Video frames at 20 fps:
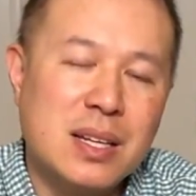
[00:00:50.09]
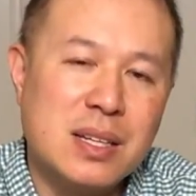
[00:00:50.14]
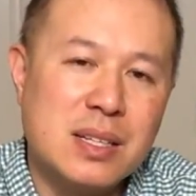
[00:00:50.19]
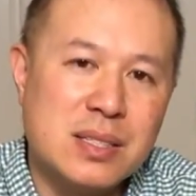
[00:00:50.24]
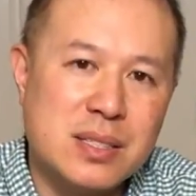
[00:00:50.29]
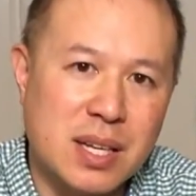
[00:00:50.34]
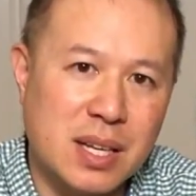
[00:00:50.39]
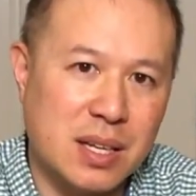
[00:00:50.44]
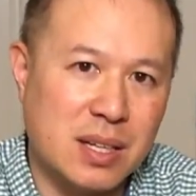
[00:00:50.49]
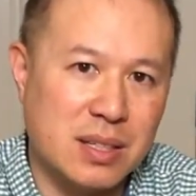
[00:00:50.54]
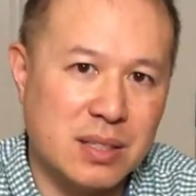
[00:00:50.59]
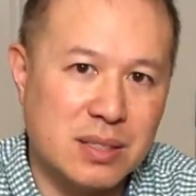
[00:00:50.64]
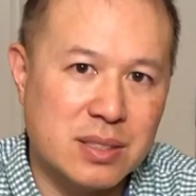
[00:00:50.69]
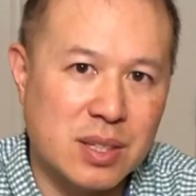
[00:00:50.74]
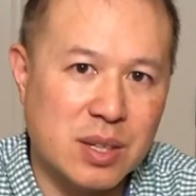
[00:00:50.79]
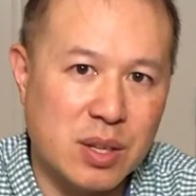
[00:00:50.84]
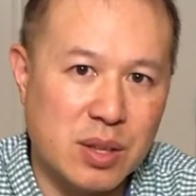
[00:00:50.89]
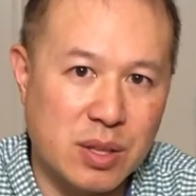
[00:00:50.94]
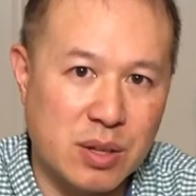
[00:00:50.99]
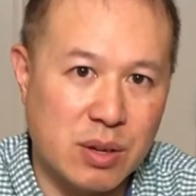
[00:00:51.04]
Second,
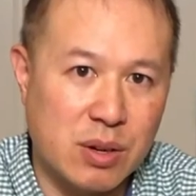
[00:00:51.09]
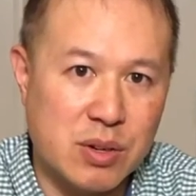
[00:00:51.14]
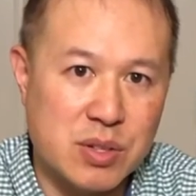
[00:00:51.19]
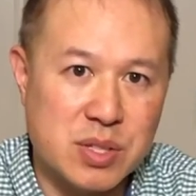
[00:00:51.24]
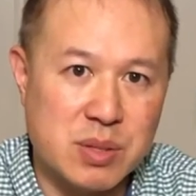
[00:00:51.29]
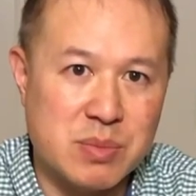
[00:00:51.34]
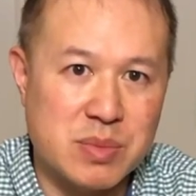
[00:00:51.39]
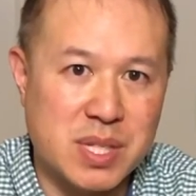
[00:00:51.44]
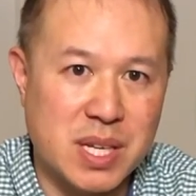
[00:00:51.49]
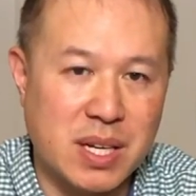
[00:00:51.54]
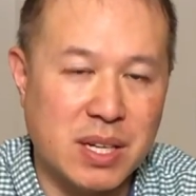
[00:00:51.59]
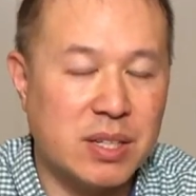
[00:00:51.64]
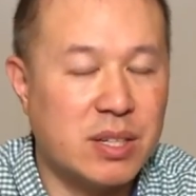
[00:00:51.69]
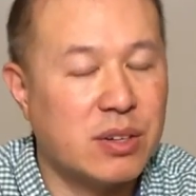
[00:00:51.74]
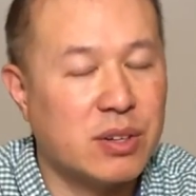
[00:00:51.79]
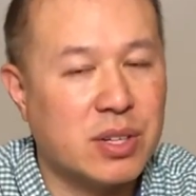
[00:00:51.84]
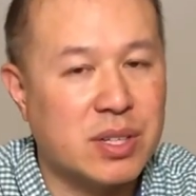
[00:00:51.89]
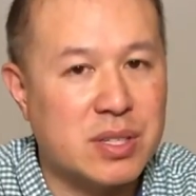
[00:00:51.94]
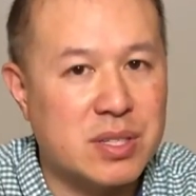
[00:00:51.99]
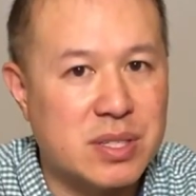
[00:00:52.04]
there are some
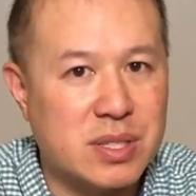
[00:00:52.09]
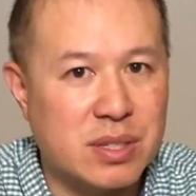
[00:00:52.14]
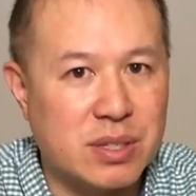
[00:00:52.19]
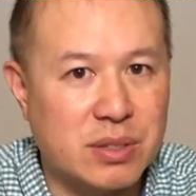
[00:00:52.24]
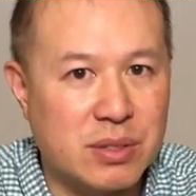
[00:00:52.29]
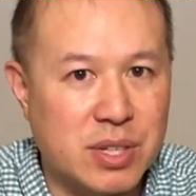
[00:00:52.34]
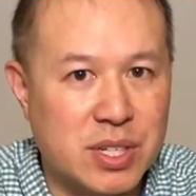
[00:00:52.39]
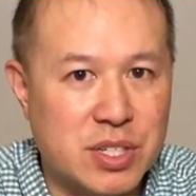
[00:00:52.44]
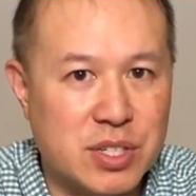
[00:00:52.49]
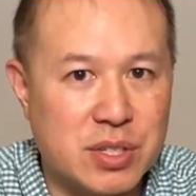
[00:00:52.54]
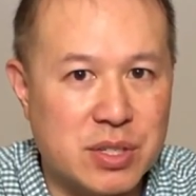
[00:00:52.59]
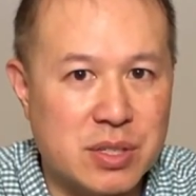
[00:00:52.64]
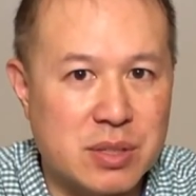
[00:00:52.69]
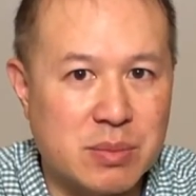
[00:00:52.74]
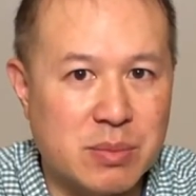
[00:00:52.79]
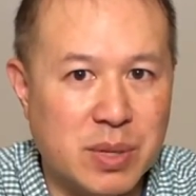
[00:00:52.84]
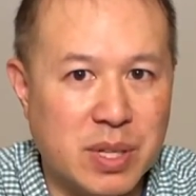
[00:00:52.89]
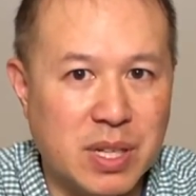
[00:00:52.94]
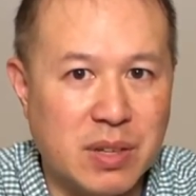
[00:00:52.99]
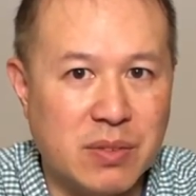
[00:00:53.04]
sanitary considerations
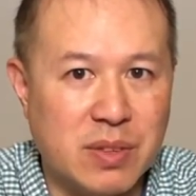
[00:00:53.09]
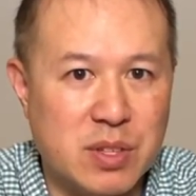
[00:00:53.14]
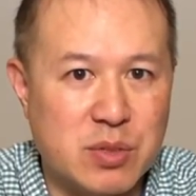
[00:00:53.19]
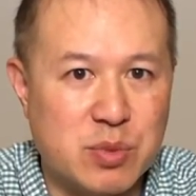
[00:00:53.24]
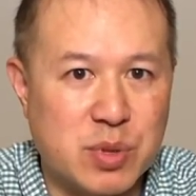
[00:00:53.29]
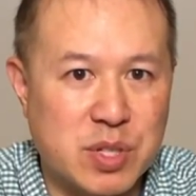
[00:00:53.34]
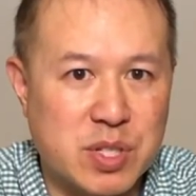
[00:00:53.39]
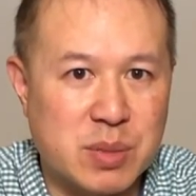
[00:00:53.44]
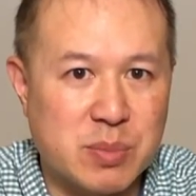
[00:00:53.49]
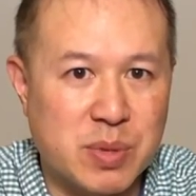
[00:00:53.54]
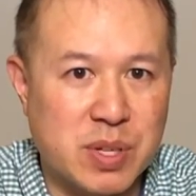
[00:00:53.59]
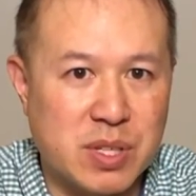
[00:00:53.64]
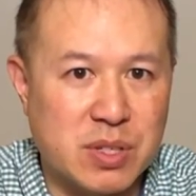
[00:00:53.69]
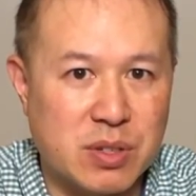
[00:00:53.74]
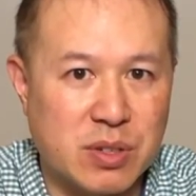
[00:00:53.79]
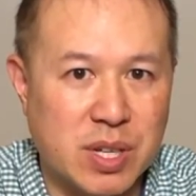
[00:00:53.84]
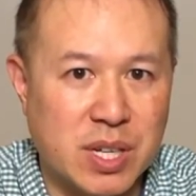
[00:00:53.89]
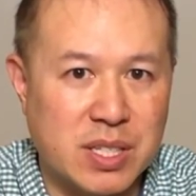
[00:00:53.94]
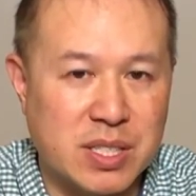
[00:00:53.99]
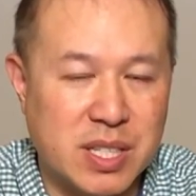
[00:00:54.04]
many of these recipes
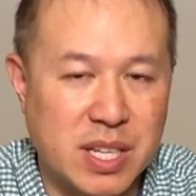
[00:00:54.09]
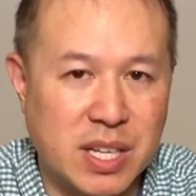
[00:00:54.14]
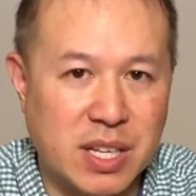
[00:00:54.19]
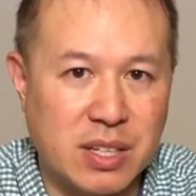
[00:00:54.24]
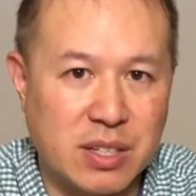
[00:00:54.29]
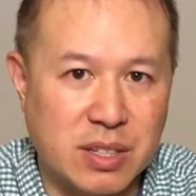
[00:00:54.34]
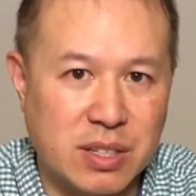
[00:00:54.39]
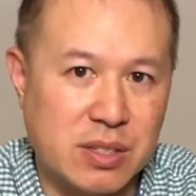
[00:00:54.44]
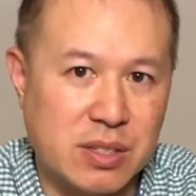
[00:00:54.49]
are not taking into